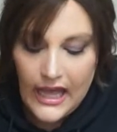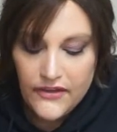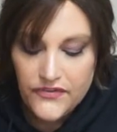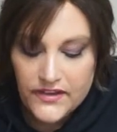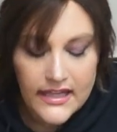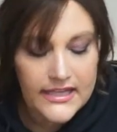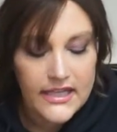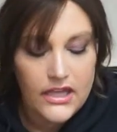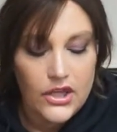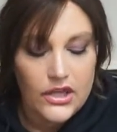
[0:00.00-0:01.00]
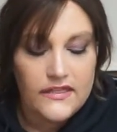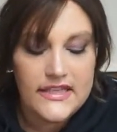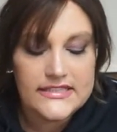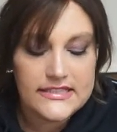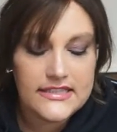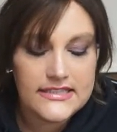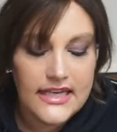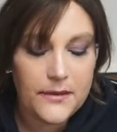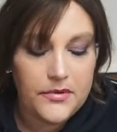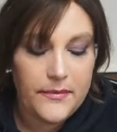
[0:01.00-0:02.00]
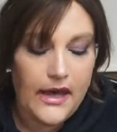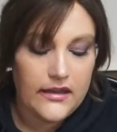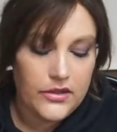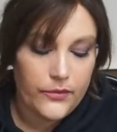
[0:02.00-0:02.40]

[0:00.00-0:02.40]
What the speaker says: feel like this is the type of palette